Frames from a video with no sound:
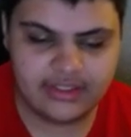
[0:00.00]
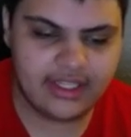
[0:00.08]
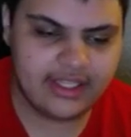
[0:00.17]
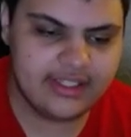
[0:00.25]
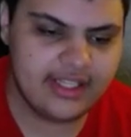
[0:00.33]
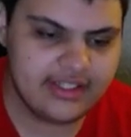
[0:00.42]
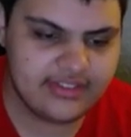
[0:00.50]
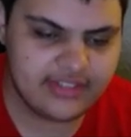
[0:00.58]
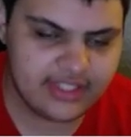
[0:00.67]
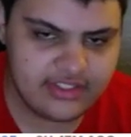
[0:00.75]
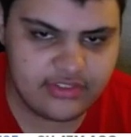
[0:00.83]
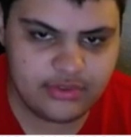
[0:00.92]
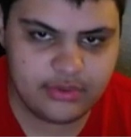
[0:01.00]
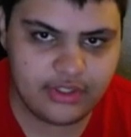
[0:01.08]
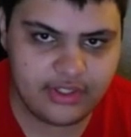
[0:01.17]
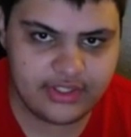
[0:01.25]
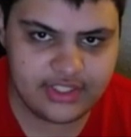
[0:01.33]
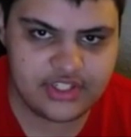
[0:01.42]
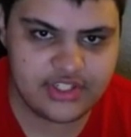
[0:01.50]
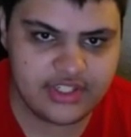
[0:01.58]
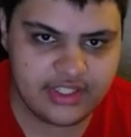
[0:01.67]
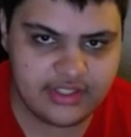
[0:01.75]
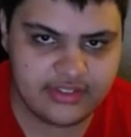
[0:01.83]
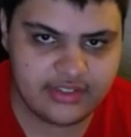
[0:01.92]
And then it's like he's doing all this
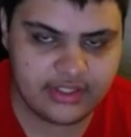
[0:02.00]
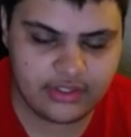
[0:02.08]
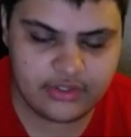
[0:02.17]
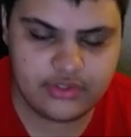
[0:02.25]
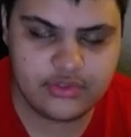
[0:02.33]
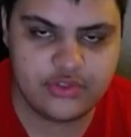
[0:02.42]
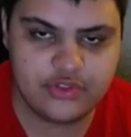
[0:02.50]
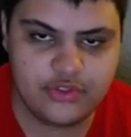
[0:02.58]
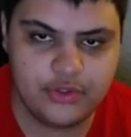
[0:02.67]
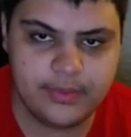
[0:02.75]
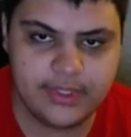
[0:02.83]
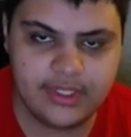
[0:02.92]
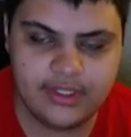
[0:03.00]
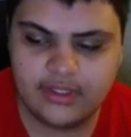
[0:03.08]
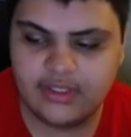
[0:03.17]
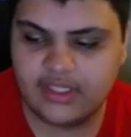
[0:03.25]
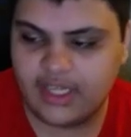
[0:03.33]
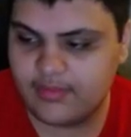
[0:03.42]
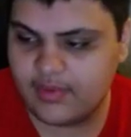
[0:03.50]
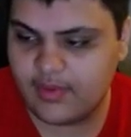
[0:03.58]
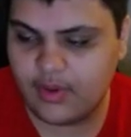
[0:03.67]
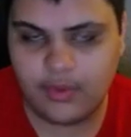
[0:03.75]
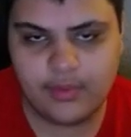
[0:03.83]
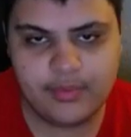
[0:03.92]
shit, and it's like, are you stupid? I
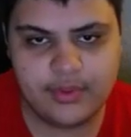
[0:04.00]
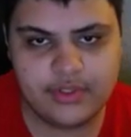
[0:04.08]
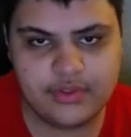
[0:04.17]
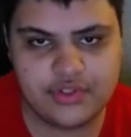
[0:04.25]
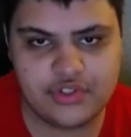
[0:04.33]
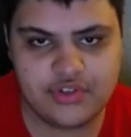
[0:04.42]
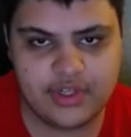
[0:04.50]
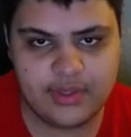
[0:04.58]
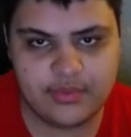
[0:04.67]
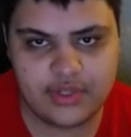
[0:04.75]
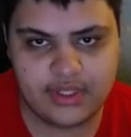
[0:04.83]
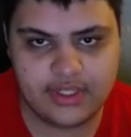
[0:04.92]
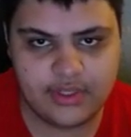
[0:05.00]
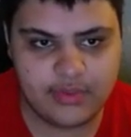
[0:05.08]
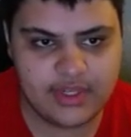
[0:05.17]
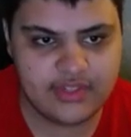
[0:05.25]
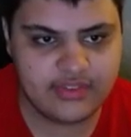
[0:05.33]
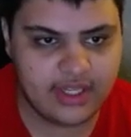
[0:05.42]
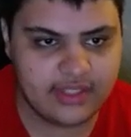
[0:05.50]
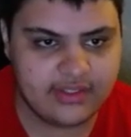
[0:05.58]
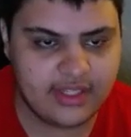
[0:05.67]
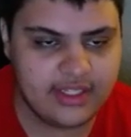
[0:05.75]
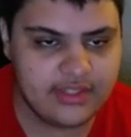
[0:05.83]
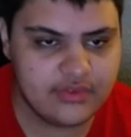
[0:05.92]
remember at one point they were just straight up trying to erase the
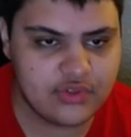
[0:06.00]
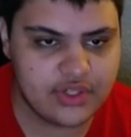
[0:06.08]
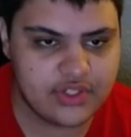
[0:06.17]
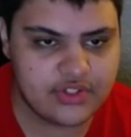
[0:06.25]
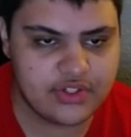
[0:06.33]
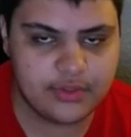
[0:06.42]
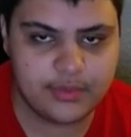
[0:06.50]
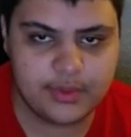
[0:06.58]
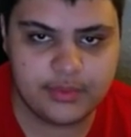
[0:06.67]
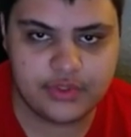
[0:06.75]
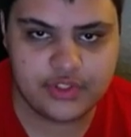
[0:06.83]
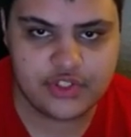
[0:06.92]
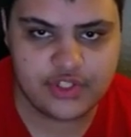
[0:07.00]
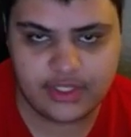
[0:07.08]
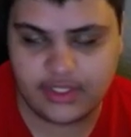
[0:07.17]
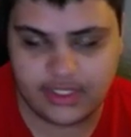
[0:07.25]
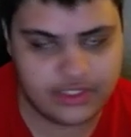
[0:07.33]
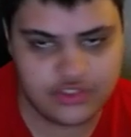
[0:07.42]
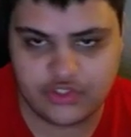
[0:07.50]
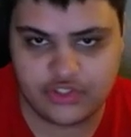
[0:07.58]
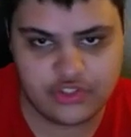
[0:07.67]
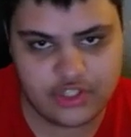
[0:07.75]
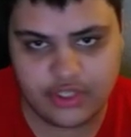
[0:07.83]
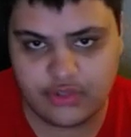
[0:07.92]
identity of transgender people in gen, like just
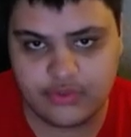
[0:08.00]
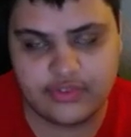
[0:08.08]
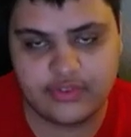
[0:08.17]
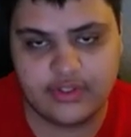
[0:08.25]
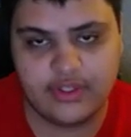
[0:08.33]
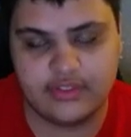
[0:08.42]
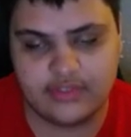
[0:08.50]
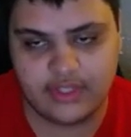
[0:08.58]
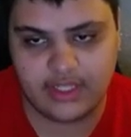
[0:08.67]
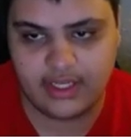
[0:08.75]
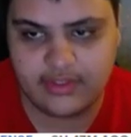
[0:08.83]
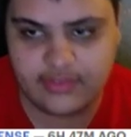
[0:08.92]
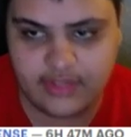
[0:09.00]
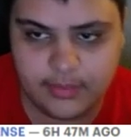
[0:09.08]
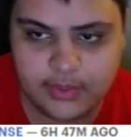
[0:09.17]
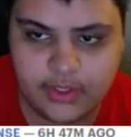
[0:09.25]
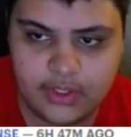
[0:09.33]
in general as a concept,